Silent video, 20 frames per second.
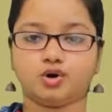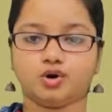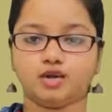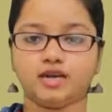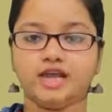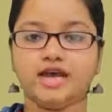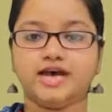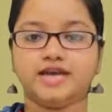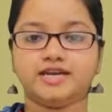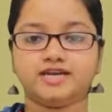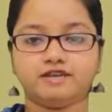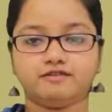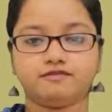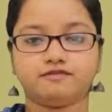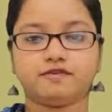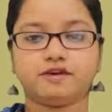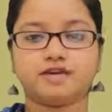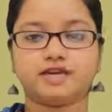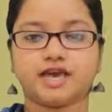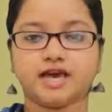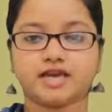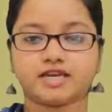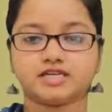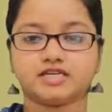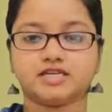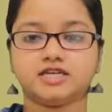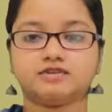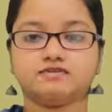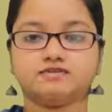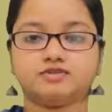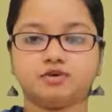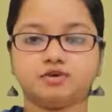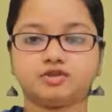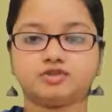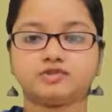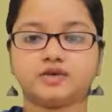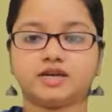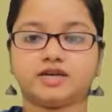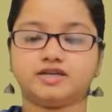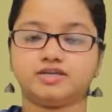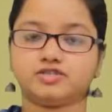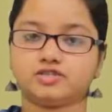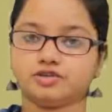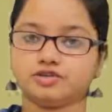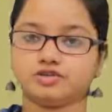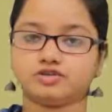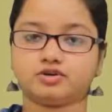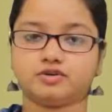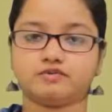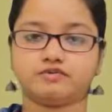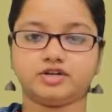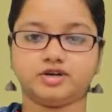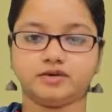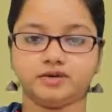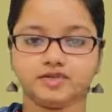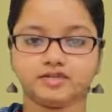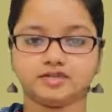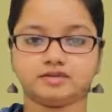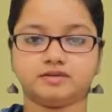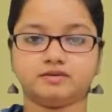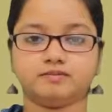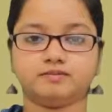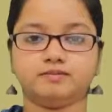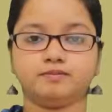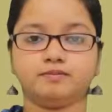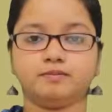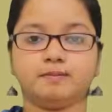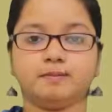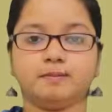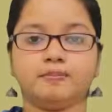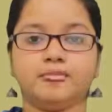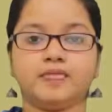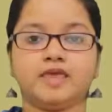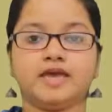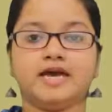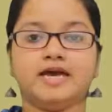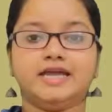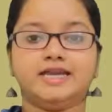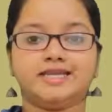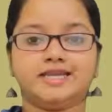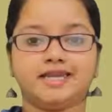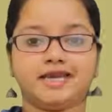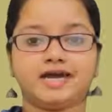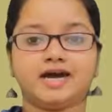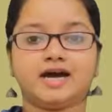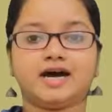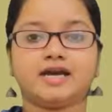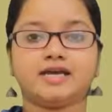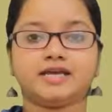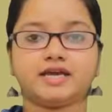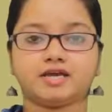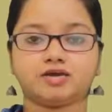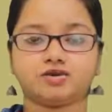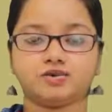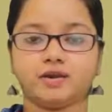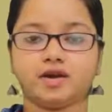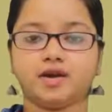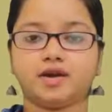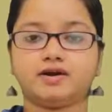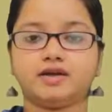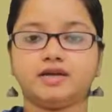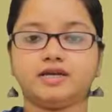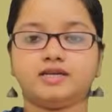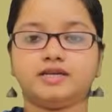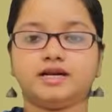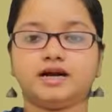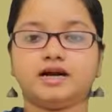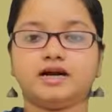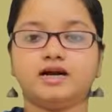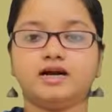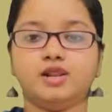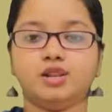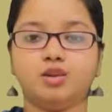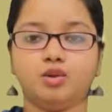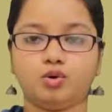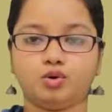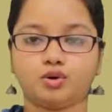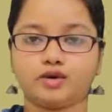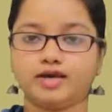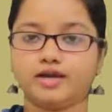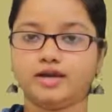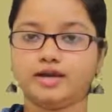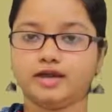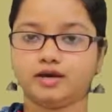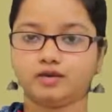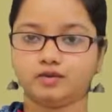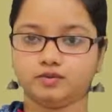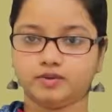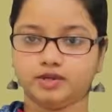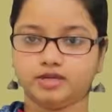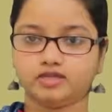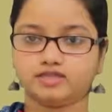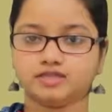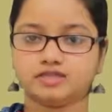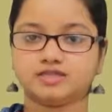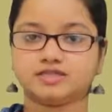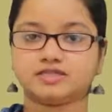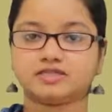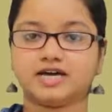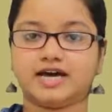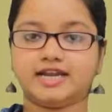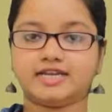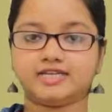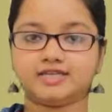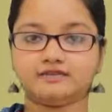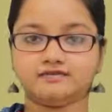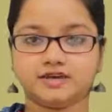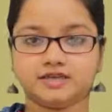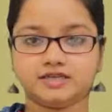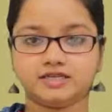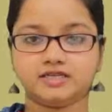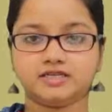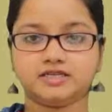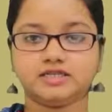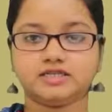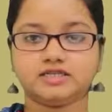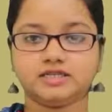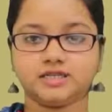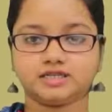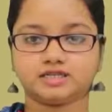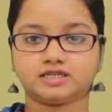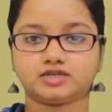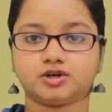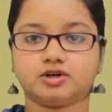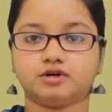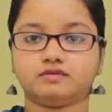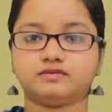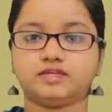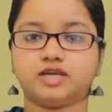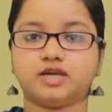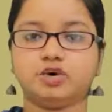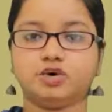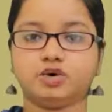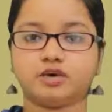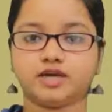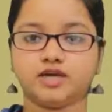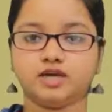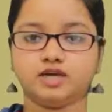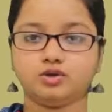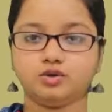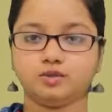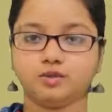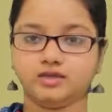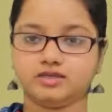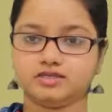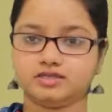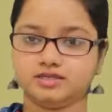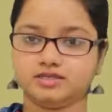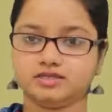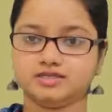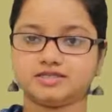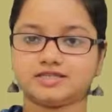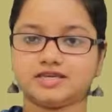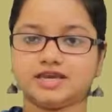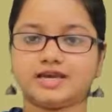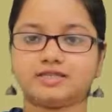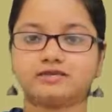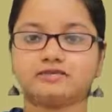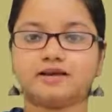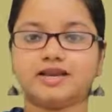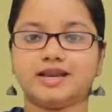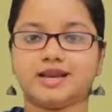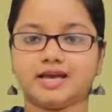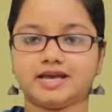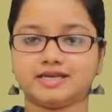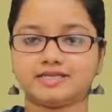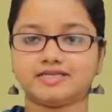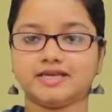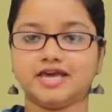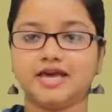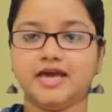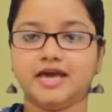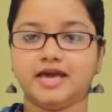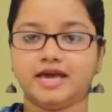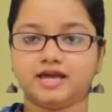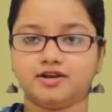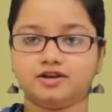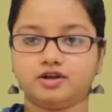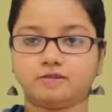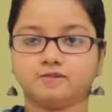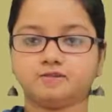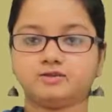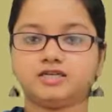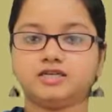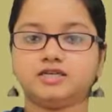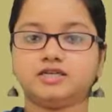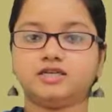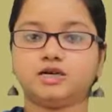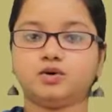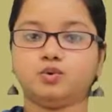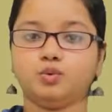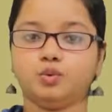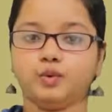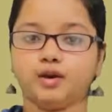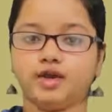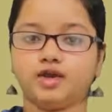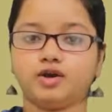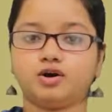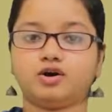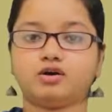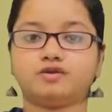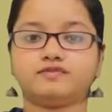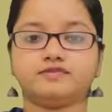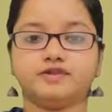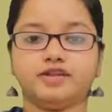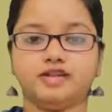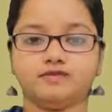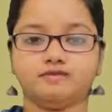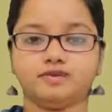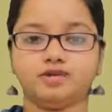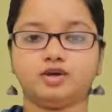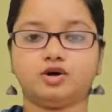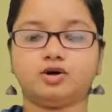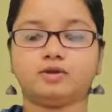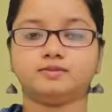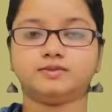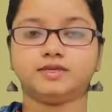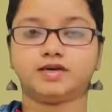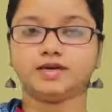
on different ethnic folk traditions of the region. They are acquiring the local languages, cultivating taste of the local cuisines as well as adopting the way of living of